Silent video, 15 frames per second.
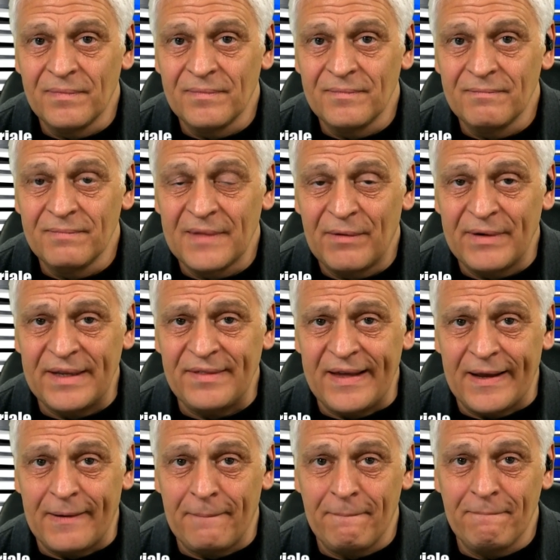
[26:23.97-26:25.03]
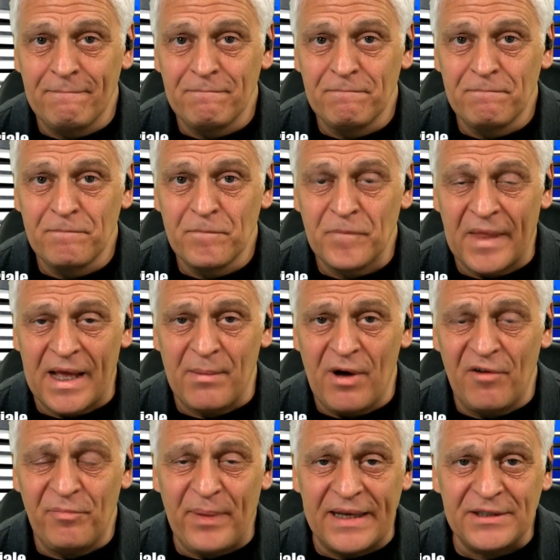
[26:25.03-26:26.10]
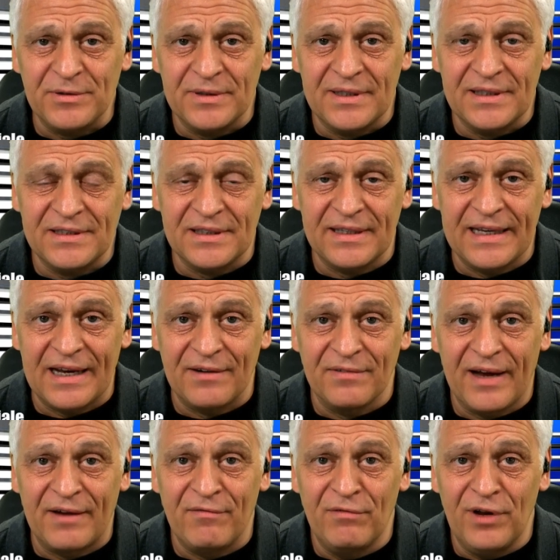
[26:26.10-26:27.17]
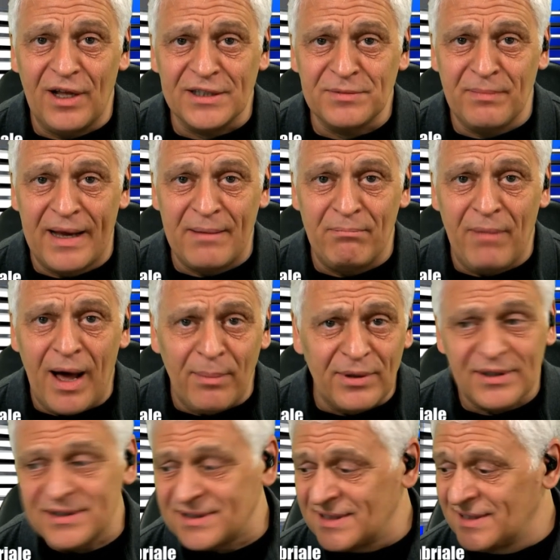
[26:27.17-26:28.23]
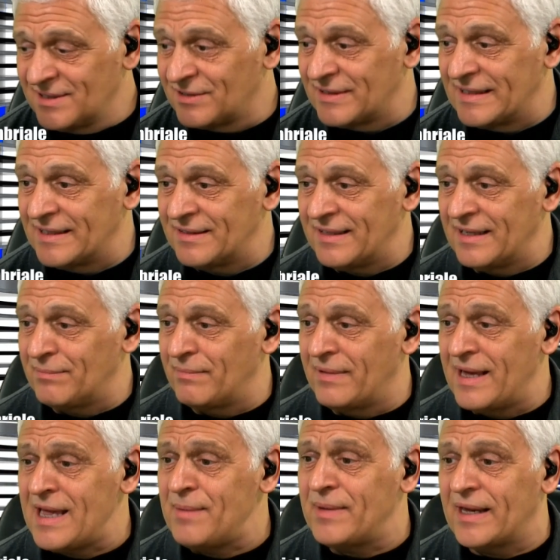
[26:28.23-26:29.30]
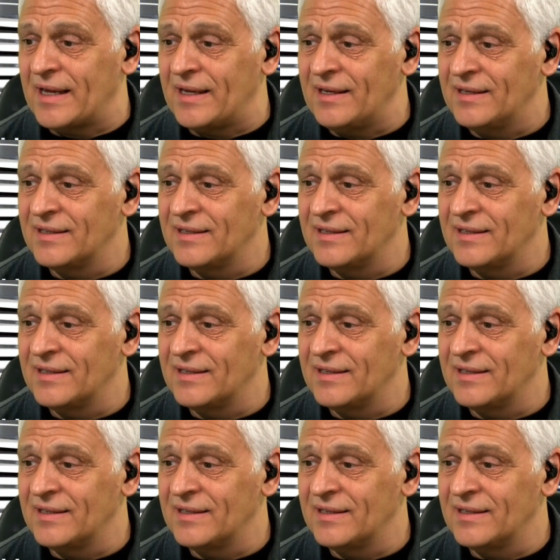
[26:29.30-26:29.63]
What do you think? Think I'm off base with this? You think I've lost my marbles? Or you think maybe